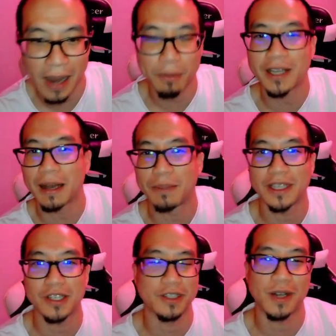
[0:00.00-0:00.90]
I play
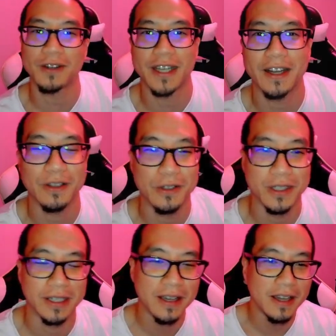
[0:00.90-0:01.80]
competition, so I don't care
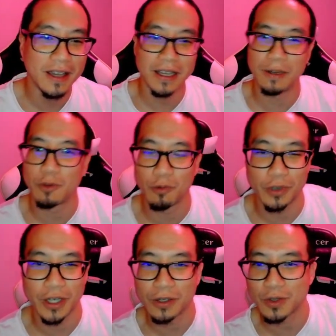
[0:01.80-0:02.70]
losing
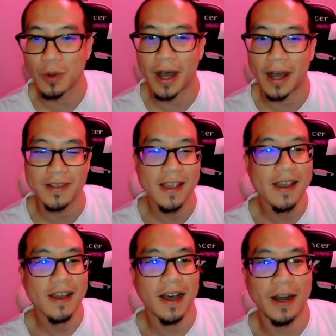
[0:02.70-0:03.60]
in squads.
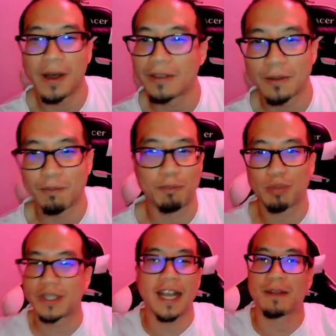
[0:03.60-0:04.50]
I don't have to
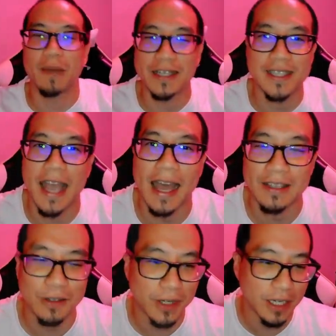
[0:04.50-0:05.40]
protect my
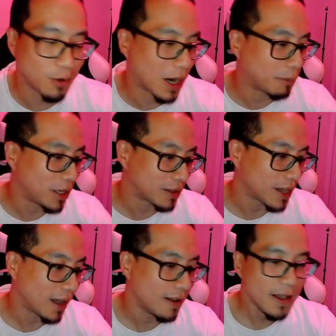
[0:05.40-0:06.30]
stats or any crap like
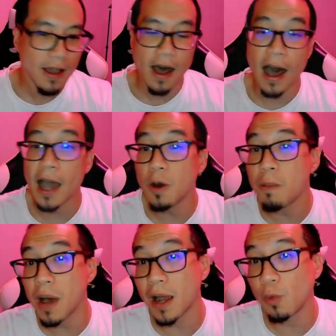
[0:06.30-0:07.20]
that. I
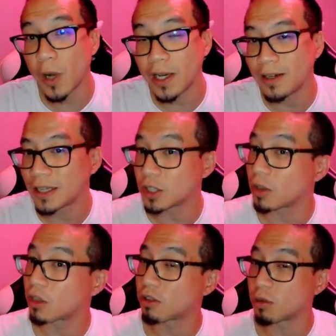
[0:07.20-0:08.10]
don't mind waiting an extra
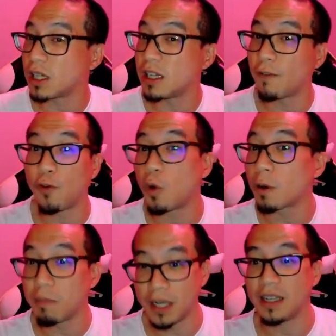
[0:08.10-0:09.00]

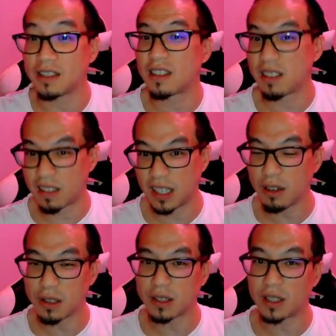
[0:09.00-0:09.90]
3-4 minutes,
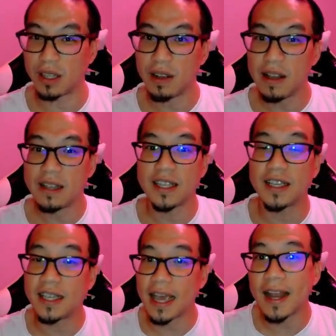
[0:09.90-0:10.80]
seriously, to
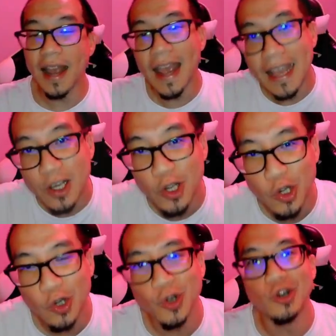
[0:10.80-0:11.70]
get a
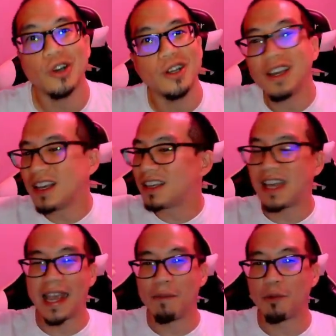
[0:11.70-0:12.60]
good
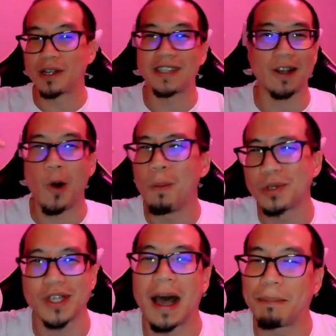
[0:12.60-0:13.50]
game where it's
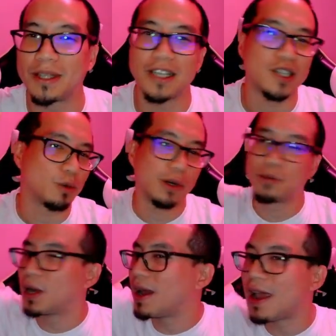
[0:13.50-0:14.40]
almost competition
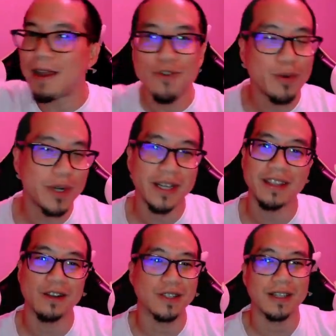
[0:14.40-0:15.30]
where everyone
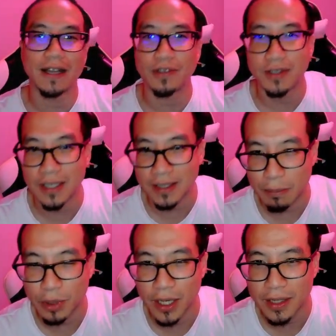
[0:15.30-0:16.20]
in there is a level 60
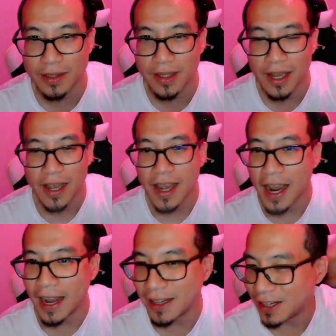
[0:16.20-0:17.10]
plus,
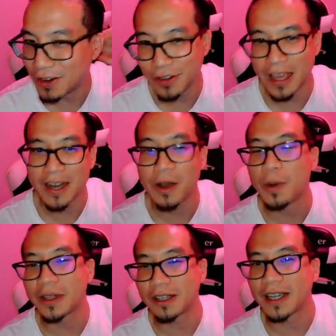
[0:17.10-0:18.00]
and they know
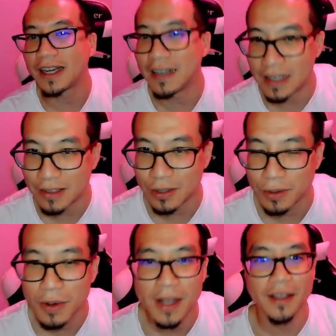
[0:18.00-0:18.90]
what they're getting
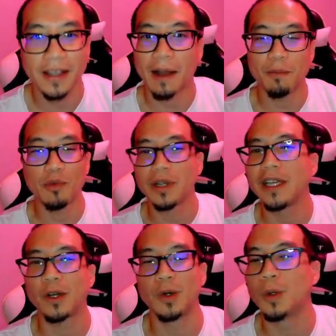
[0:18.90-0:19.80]
into. I'm
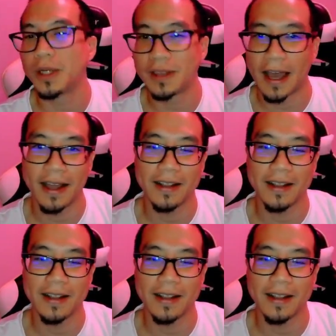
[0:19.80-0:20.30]
really cool with that.